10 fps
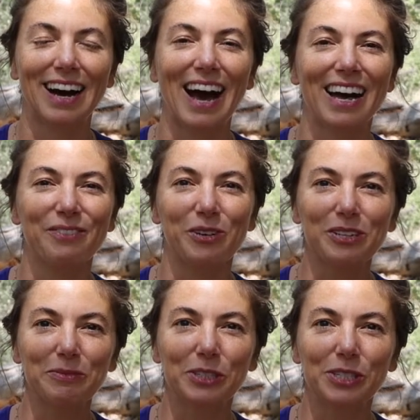Hi,
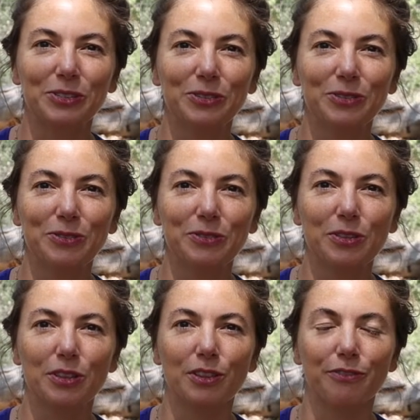welcome to
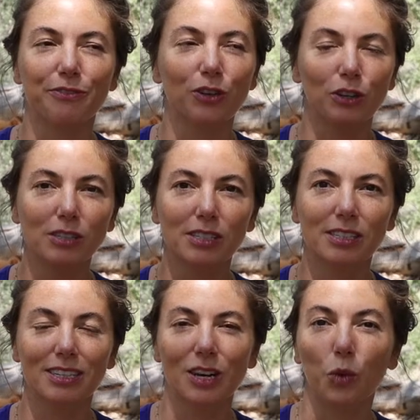the
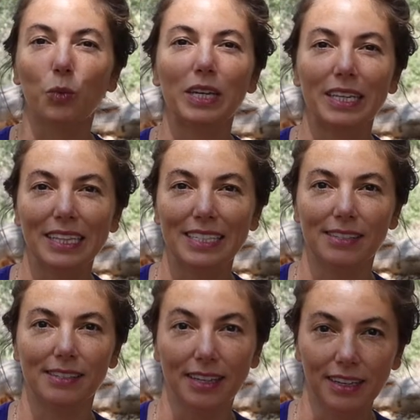first weekly
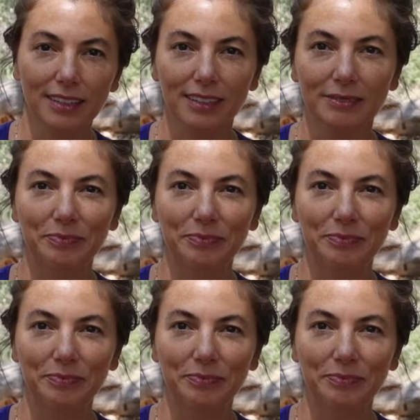seed.